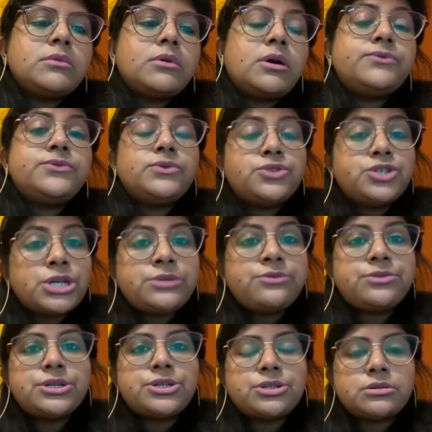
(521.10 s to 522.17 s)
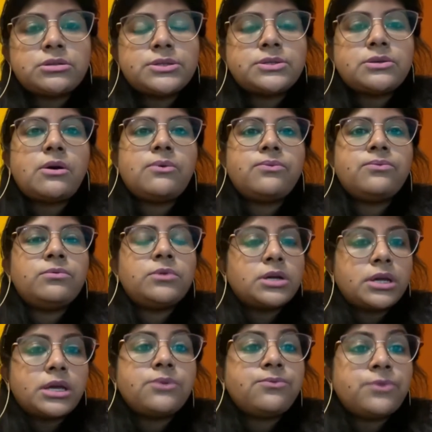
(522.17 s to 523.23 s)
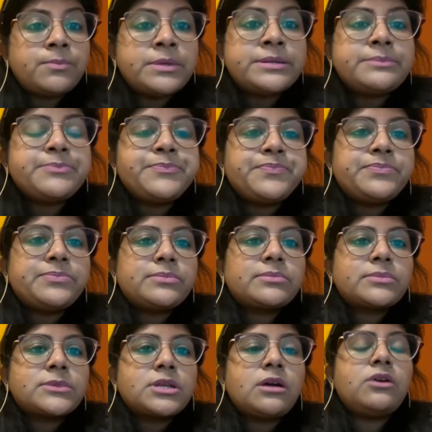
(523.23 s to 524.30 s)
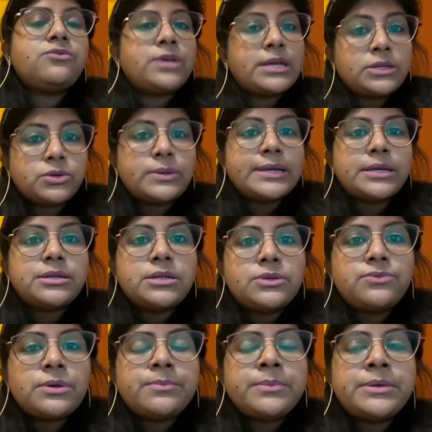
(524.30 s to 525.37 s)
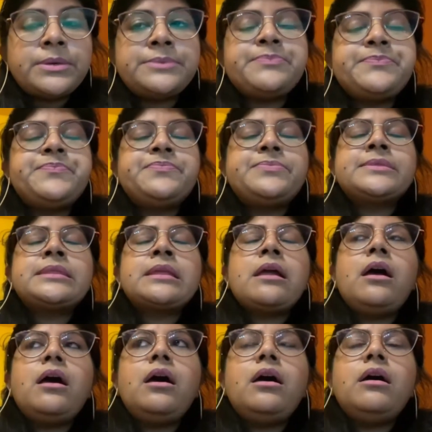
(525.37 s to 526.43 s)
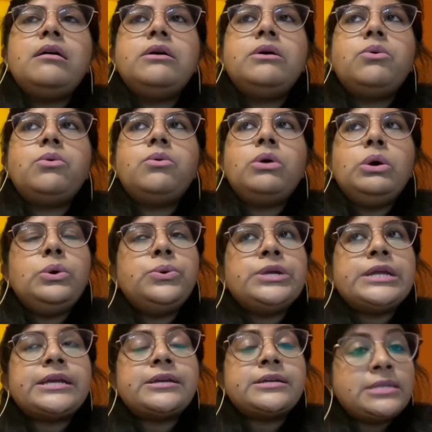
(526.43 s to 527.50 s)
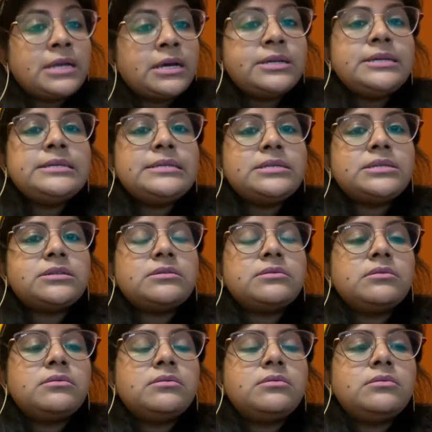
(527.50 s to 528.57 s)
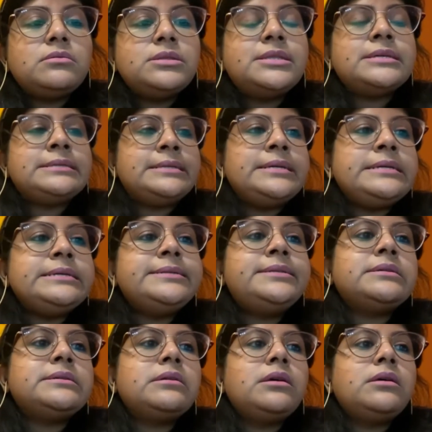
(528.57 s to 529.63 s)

of two generations of working women, of educated women who recognized the need